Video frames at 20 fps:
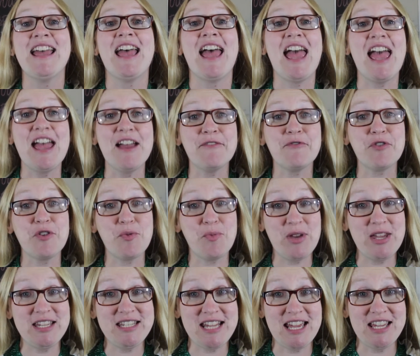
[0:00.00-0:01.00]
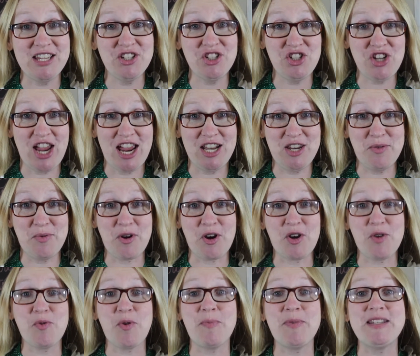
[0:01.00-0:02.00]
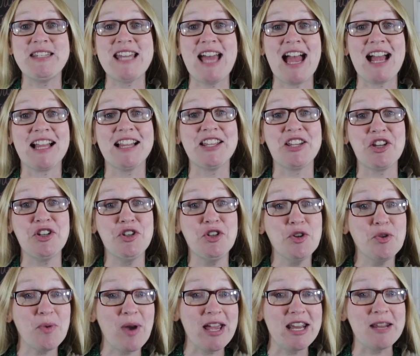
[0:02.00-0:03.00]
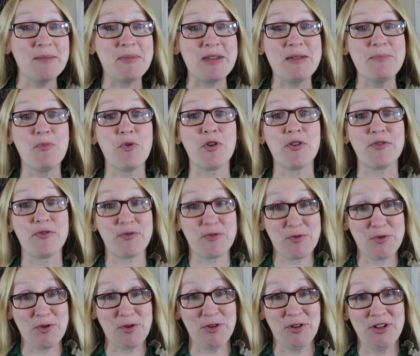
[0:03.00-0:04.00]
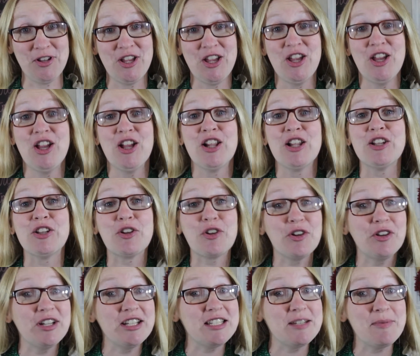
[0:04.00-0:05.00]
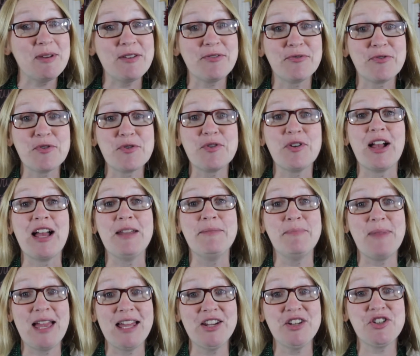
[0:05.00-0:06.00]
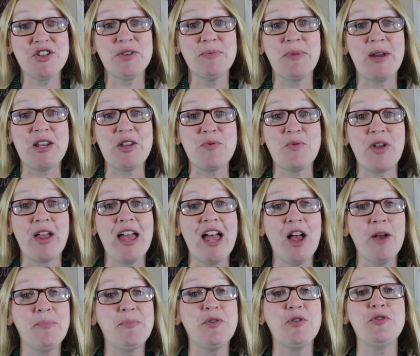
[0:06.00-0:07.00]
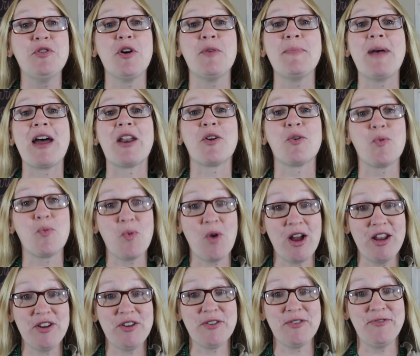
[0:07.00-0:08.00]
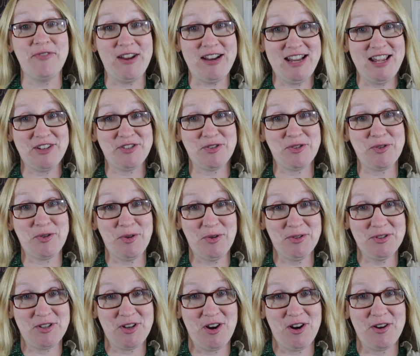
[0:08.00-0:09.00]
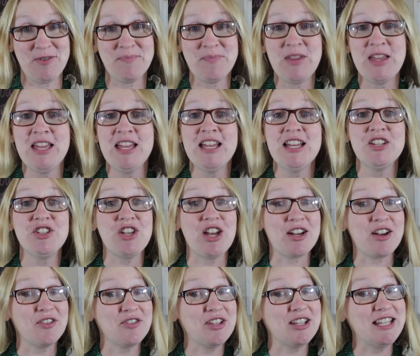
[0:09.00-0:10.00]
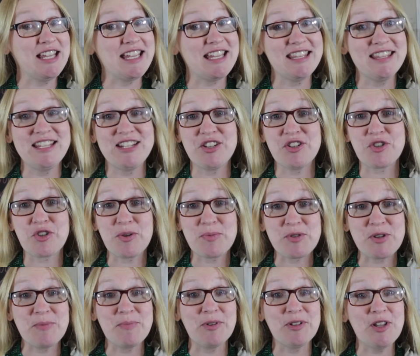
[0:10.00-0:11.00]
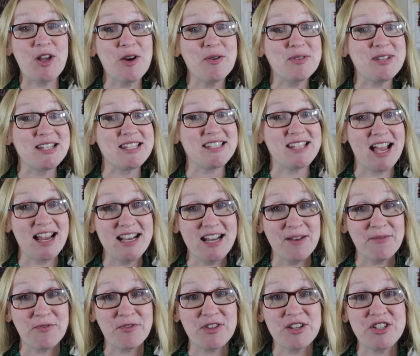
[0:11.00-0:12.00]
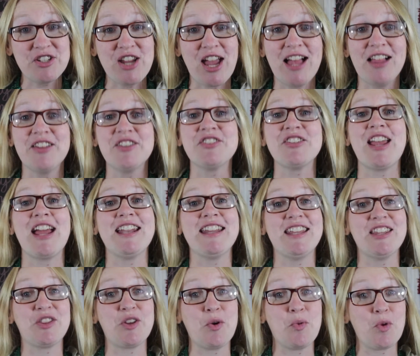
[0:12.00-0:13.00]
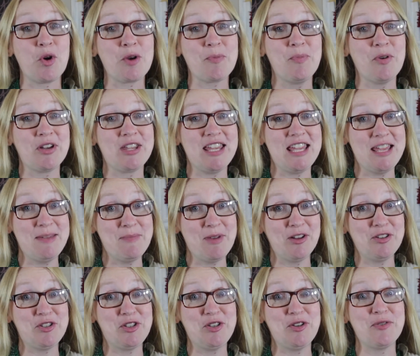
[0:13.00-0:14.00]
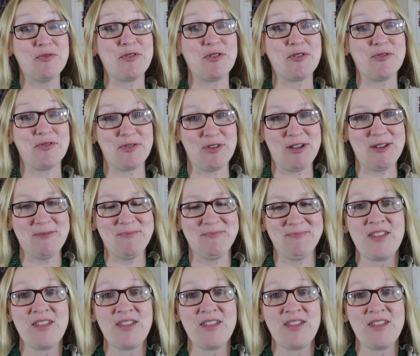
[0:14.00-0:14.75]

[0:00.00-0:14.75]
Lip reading: Every weekday in January, we'll be tackling a new way to be more frugal. Learning to be frugal and manage your money will help you no matter what your financial goals are. Check out the link in the description below to sign up for the challenge and get the workbook emailed to you for free.